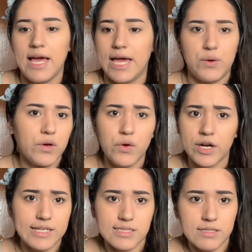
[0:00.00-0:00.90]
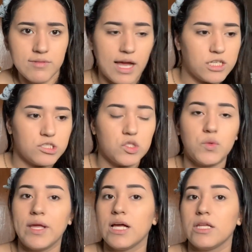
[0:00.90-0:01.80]
I don't go crazy, I just do
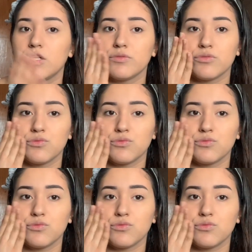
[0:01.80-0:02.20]
like a little.